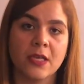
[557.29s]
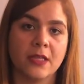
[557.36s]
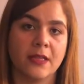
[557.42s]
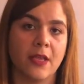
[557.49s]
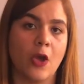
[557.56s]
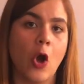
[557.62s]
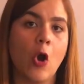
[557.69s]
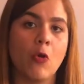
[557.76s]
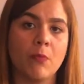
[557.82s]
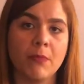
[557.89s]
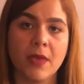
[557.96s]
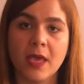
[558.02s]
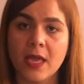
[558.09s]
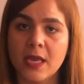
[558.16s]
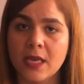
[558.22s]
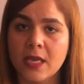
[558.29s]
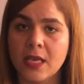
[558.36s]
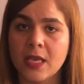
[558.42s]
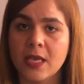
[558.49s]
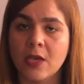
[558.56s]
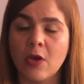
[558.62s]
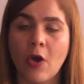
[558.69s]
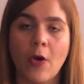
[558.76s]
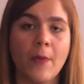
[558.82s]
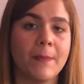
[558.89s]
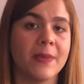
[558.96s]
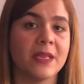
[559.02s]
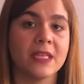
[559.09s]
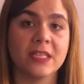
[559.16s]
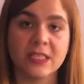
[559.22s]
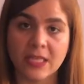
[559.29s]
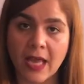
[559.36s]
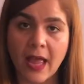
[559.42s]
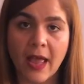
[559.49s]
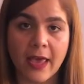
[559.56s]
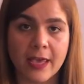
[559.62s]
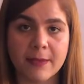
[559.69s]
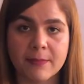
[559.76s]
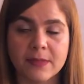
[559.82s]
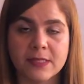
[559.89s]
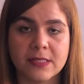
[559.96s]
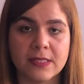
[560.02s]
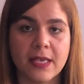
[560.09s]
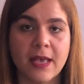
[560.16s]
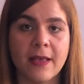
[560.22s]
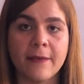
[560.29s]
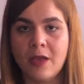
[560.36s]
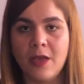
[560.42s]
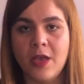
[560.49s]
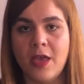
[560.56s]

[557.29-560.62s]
the how many times, yeah.